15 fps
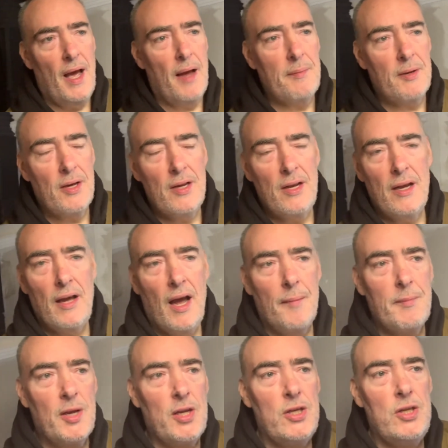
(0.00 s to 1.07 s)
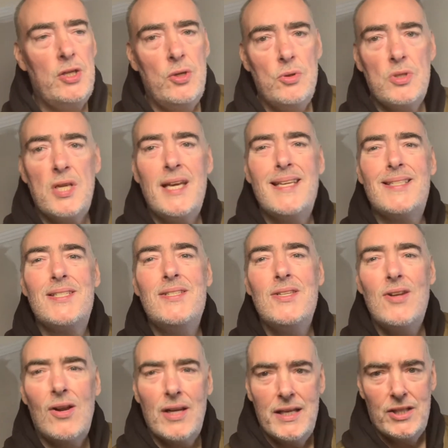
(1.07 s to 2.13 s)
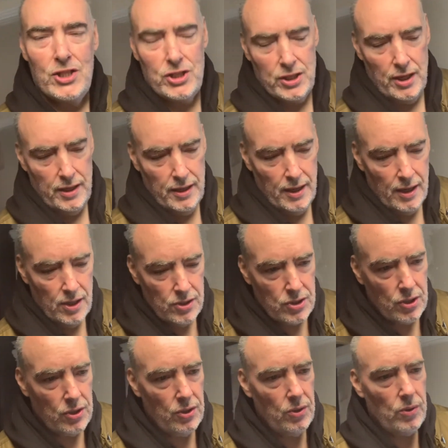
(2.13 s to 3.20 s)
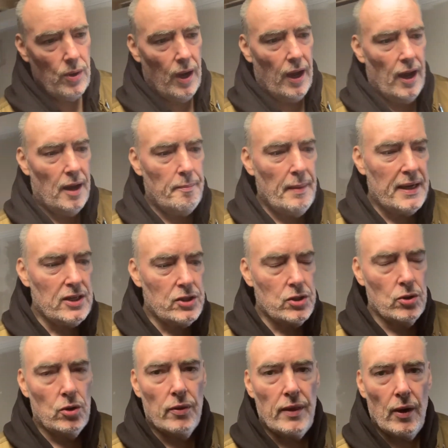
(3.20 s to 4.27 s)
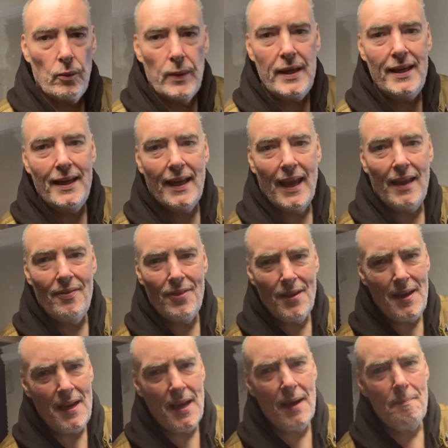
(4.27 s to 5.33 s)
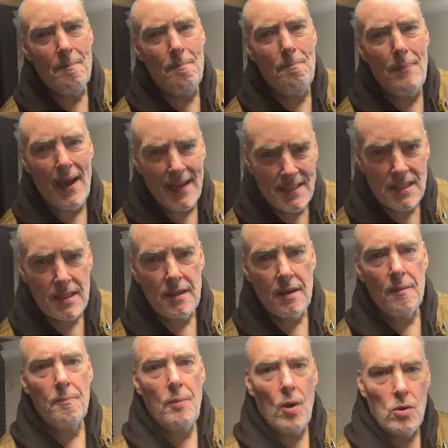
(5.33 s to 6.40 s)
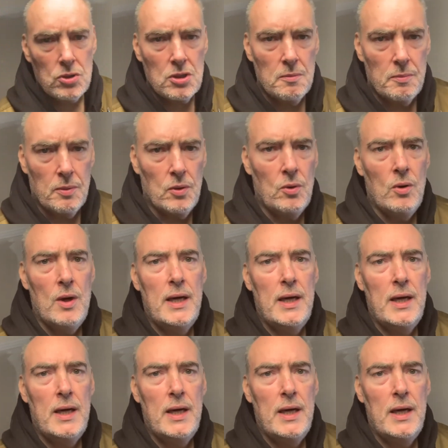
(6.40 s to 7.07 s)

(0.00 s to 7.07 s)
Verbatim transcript: gonna use his knowledge to make sure that we get the best possible